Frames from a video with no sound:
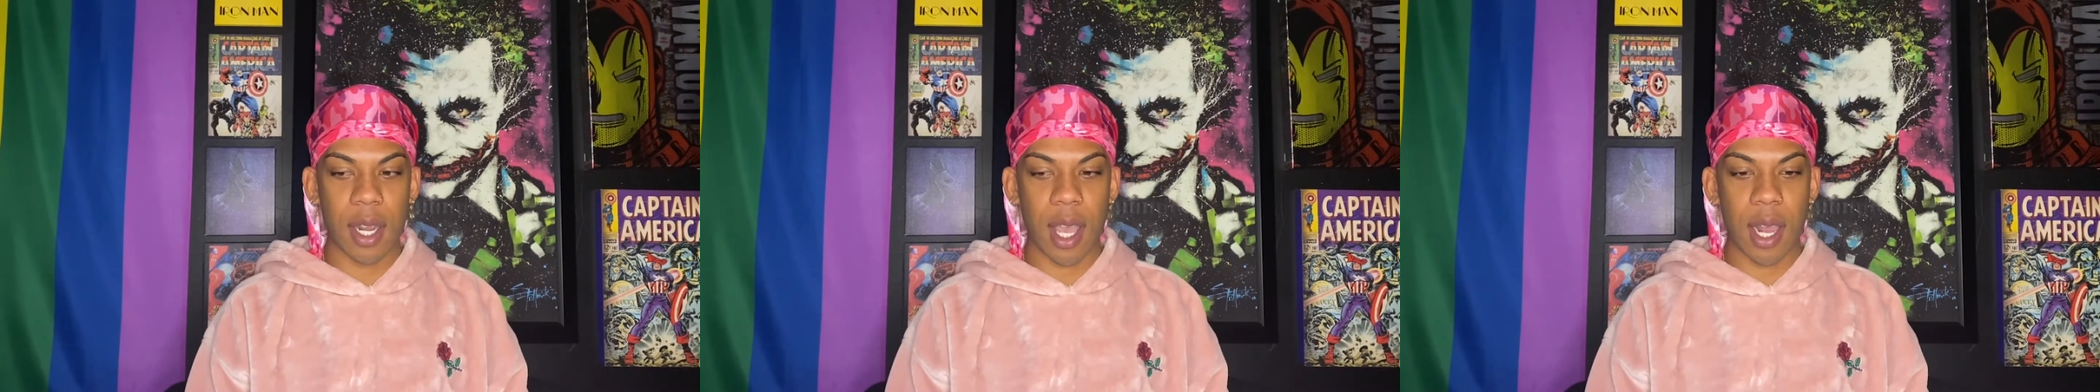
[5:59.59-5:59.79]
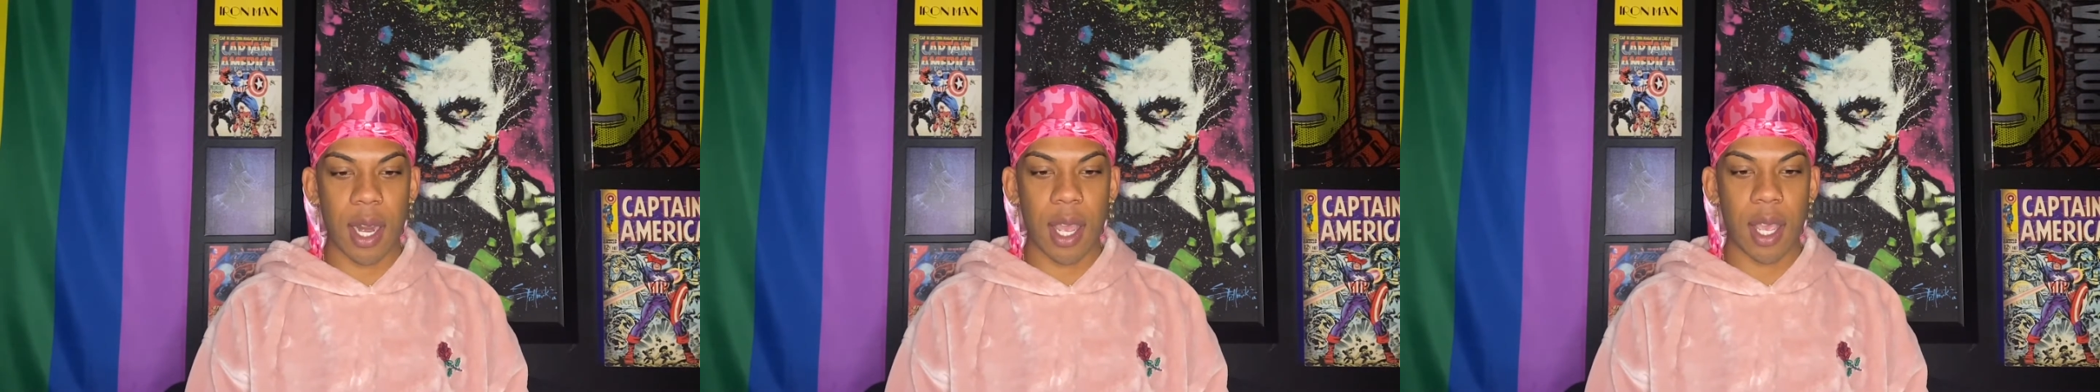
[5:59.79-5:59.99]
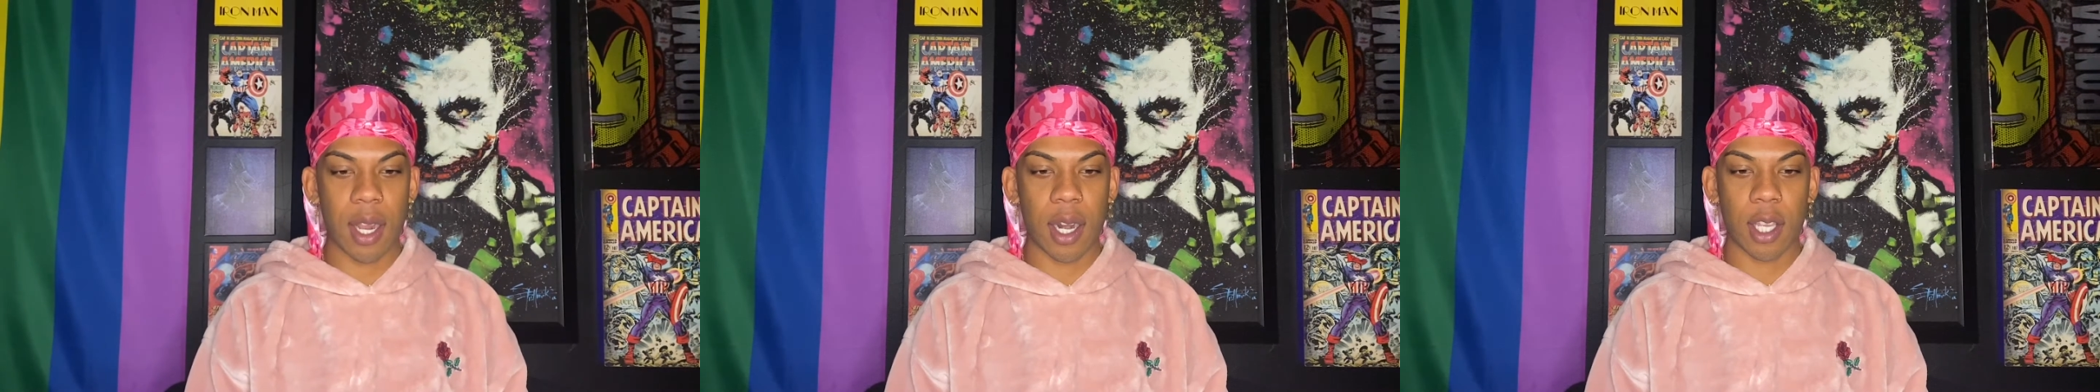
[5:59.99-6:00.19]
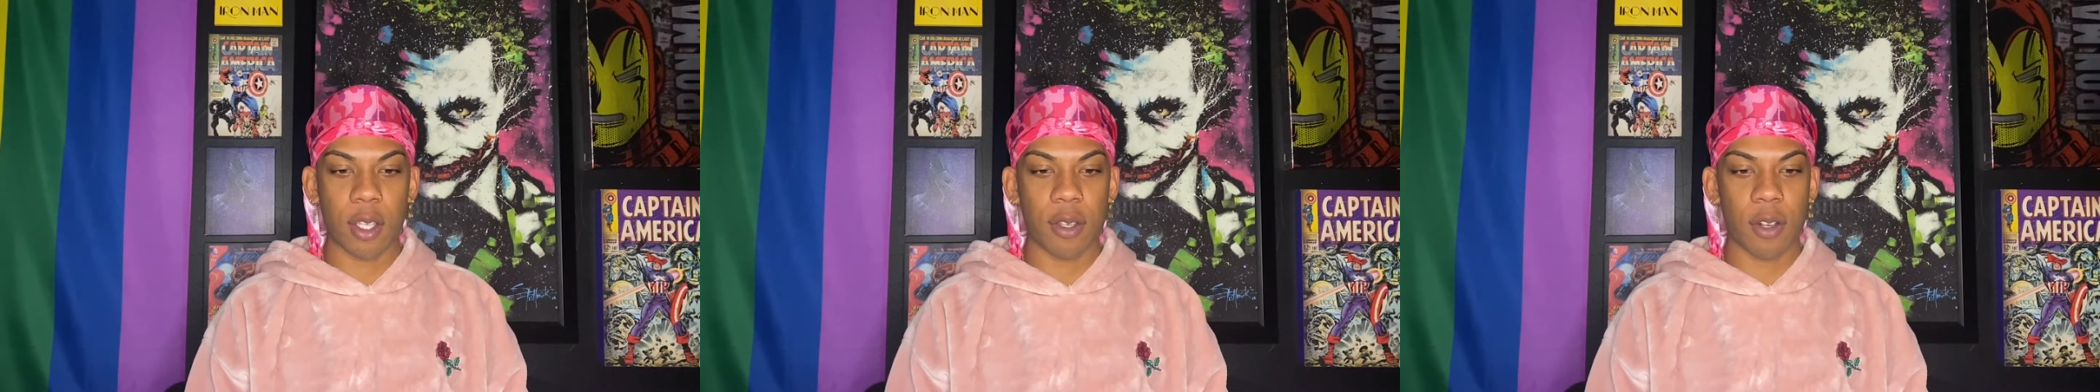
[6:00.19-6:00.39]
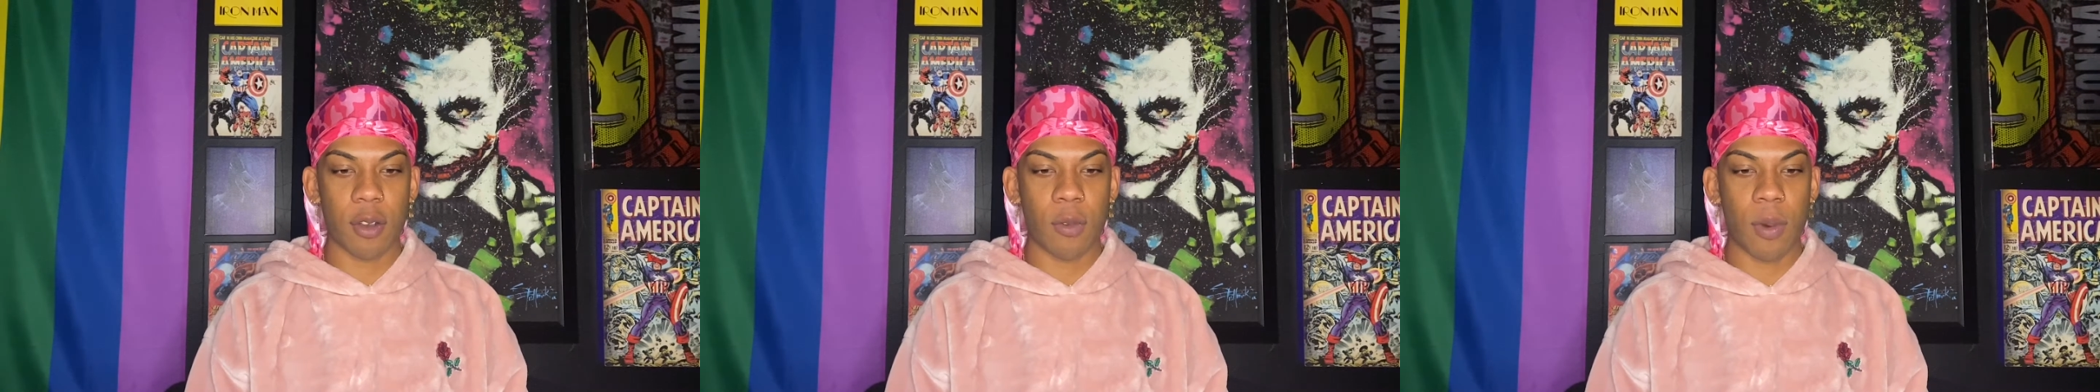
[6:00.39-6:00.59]
and I, like,
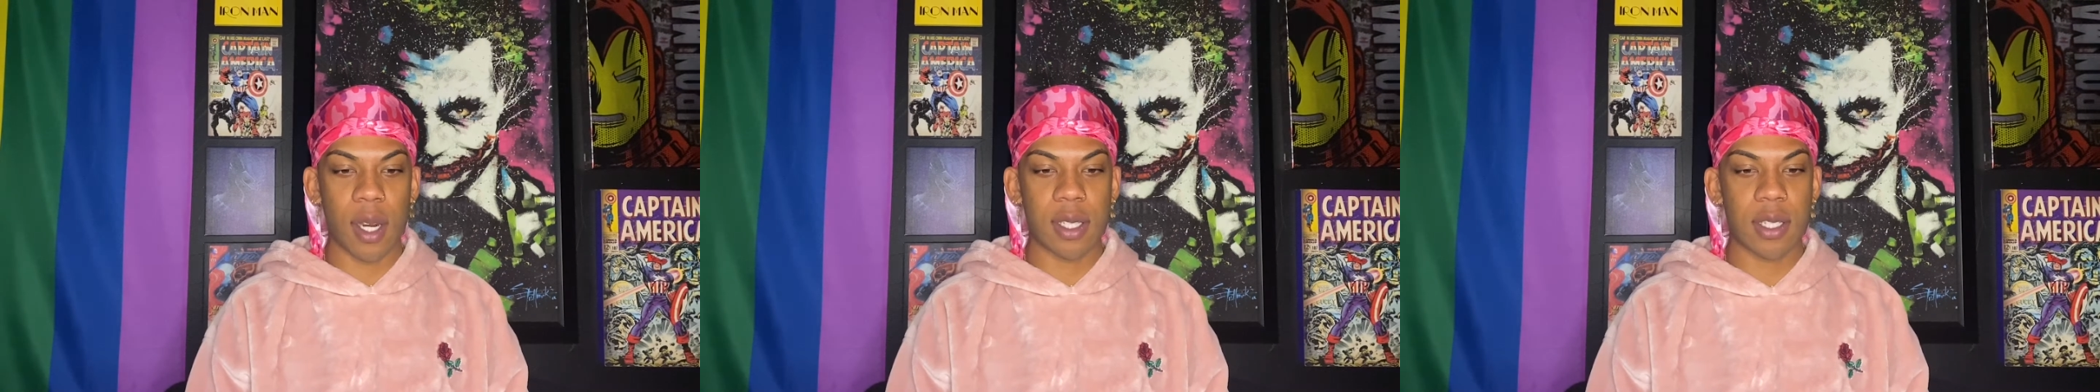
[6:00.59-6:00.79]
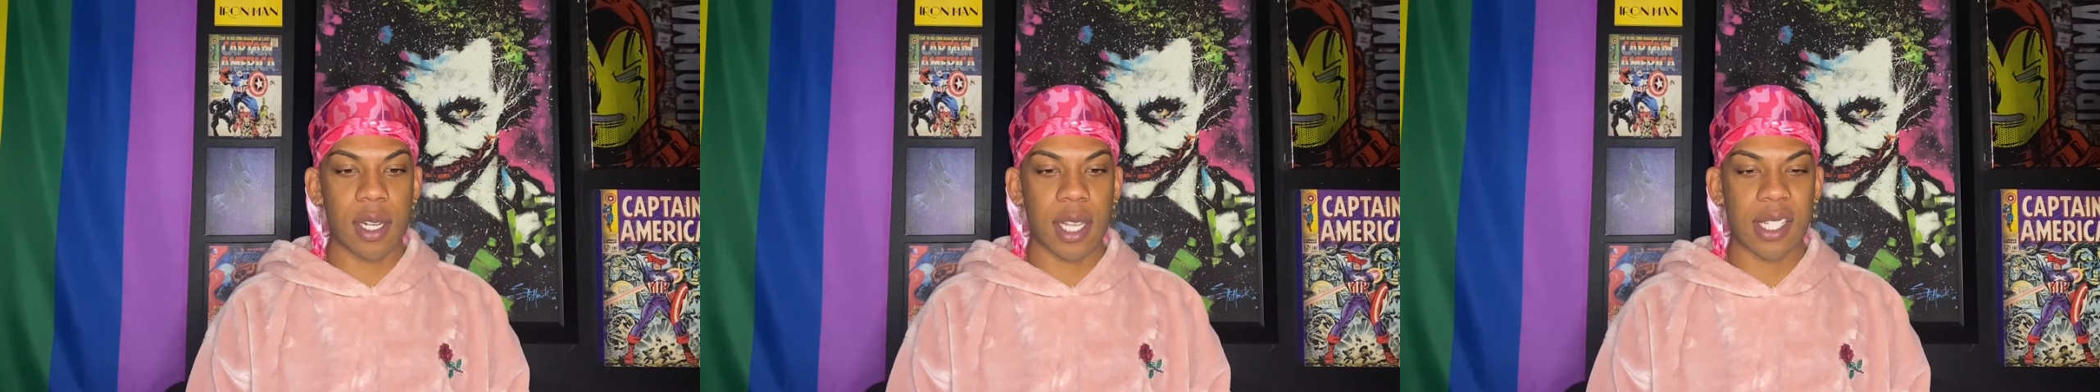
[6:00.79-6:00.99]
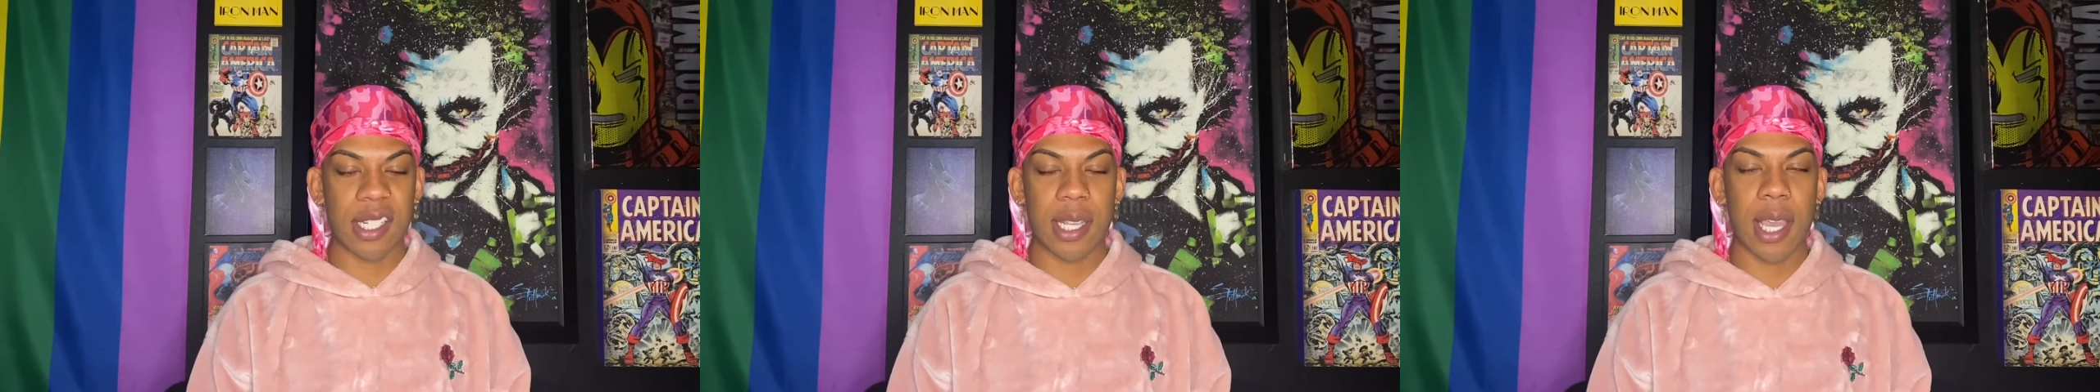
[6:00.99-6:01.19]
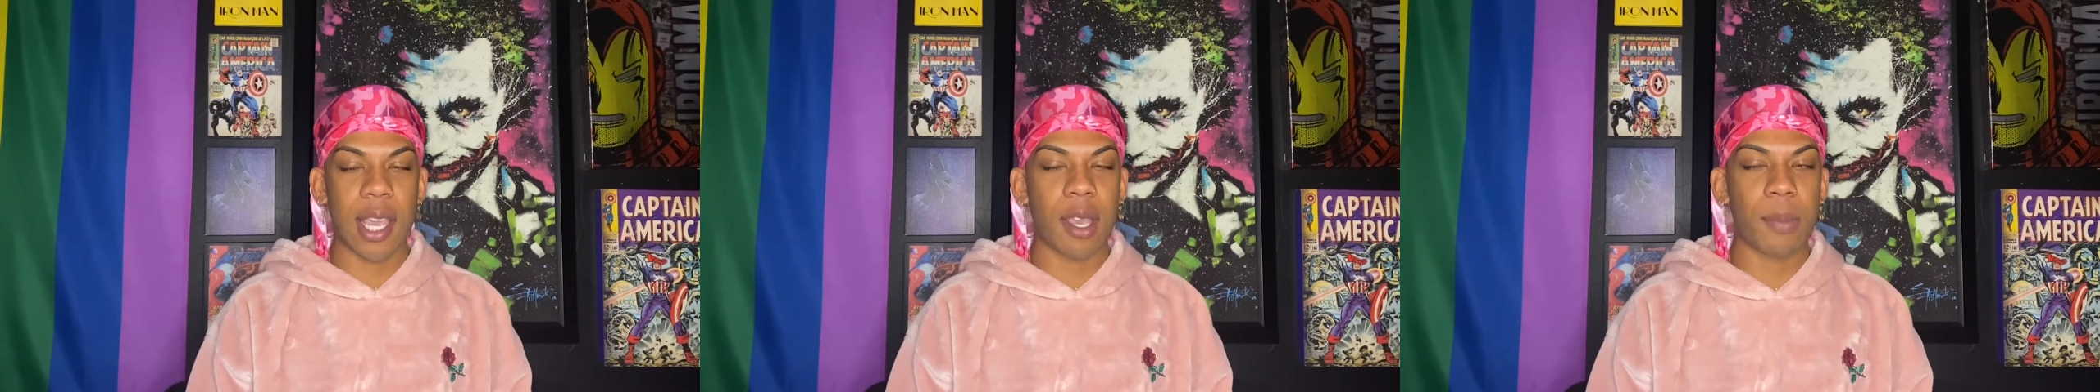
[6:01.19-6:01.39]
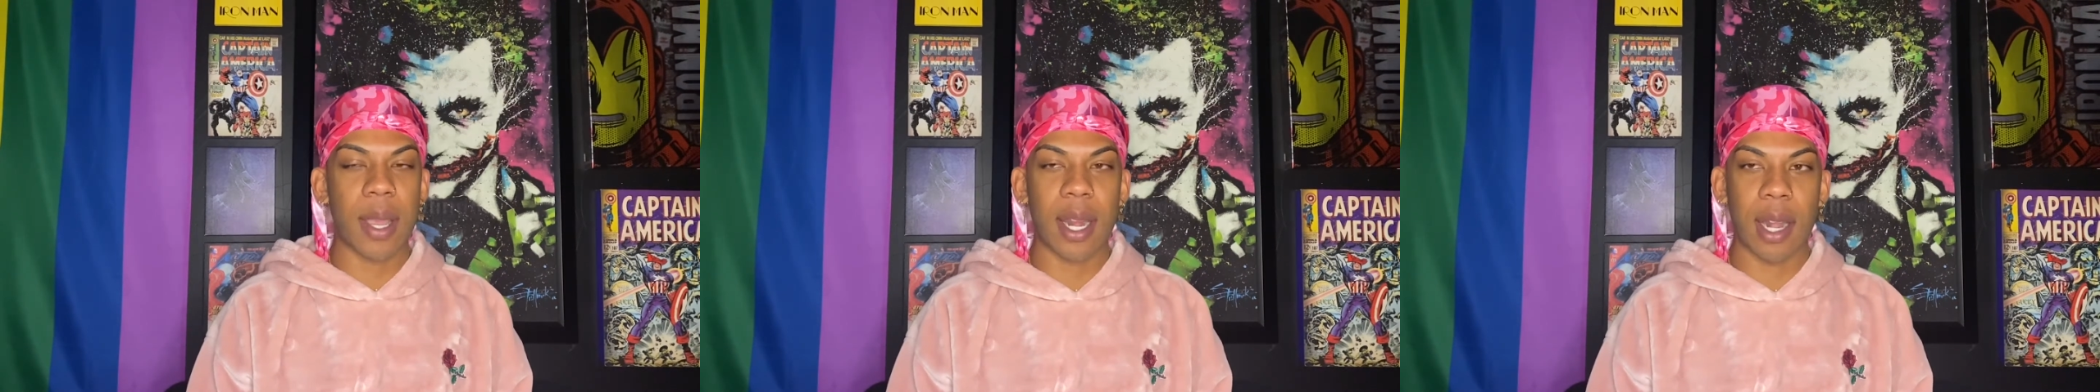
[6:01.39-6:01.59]
wanted to, like,
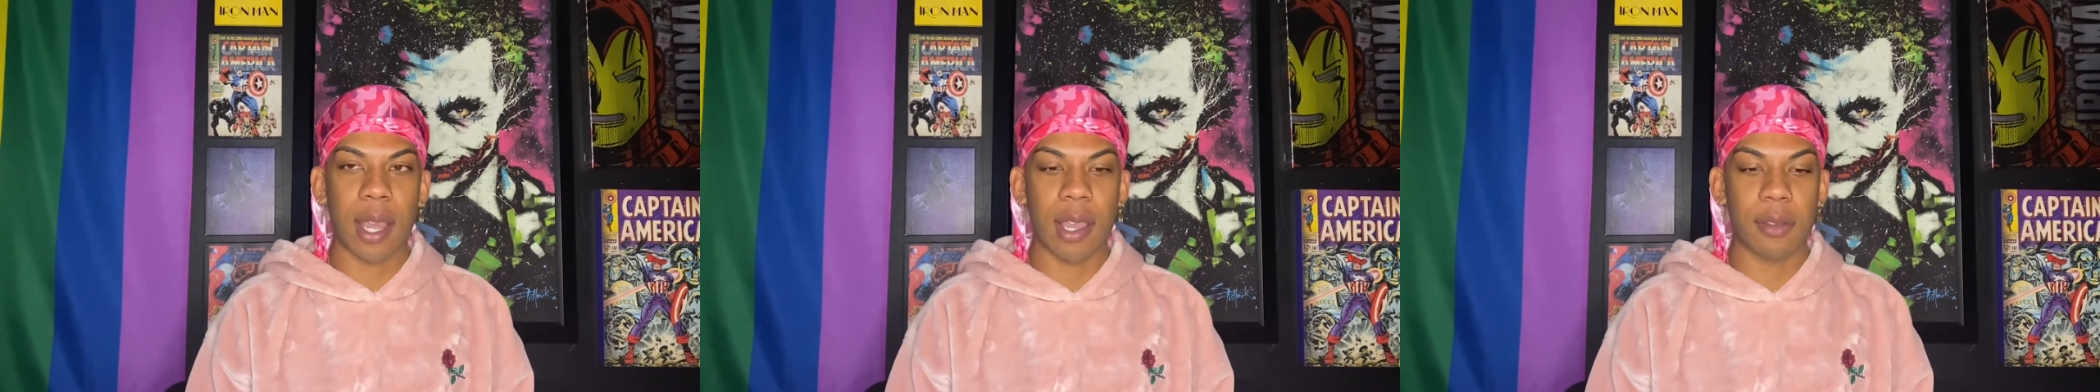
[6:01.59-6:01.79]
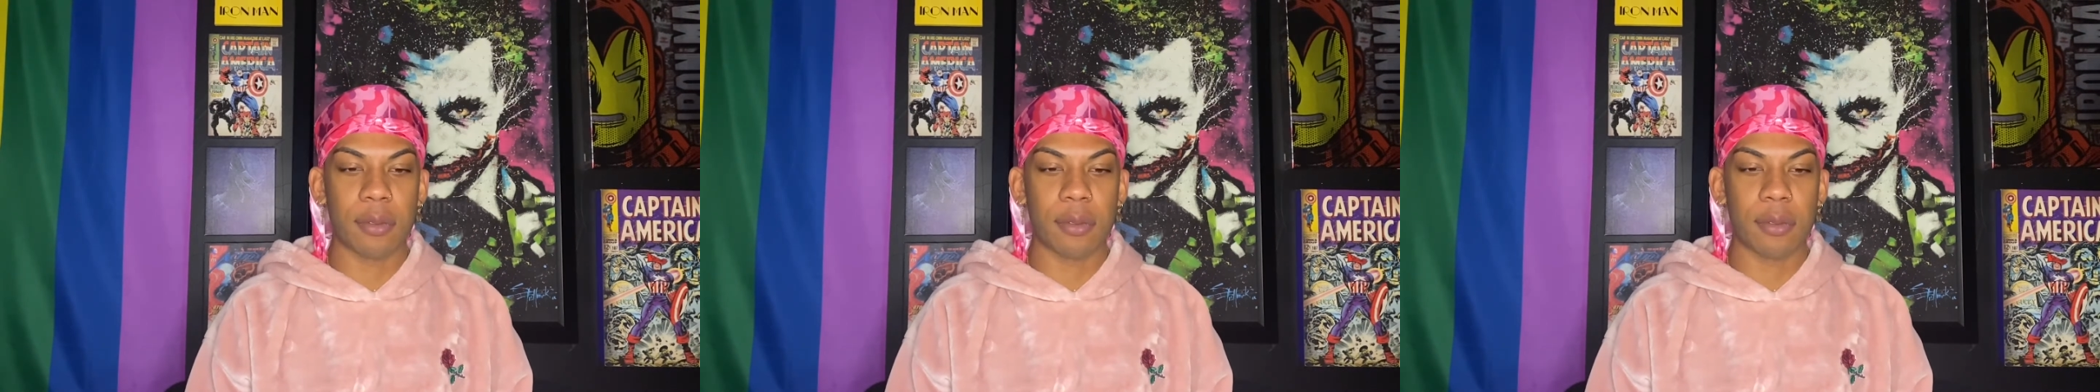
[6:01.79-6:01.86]
take my life.